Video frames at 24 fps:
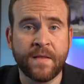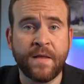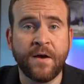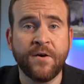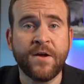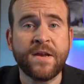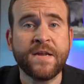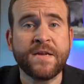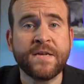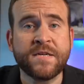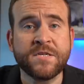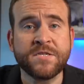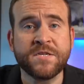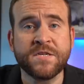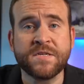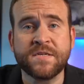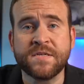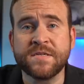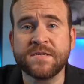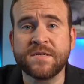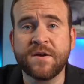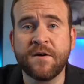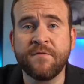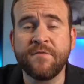Now, in addition
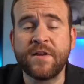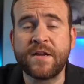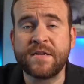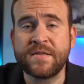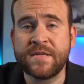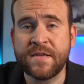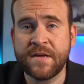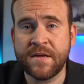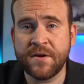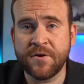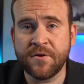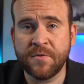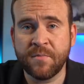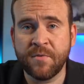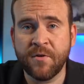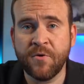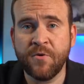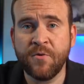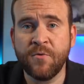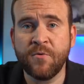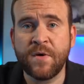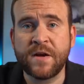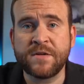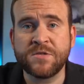to serving dinner,
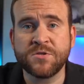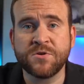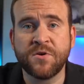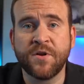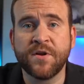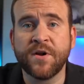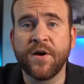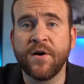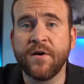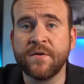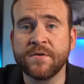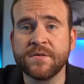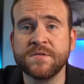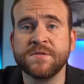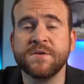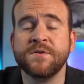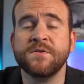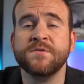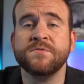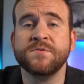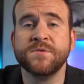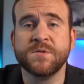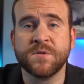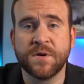Blu Restaurant
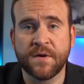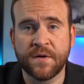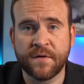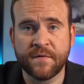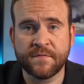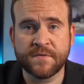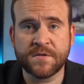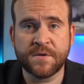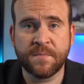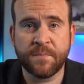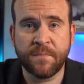also serves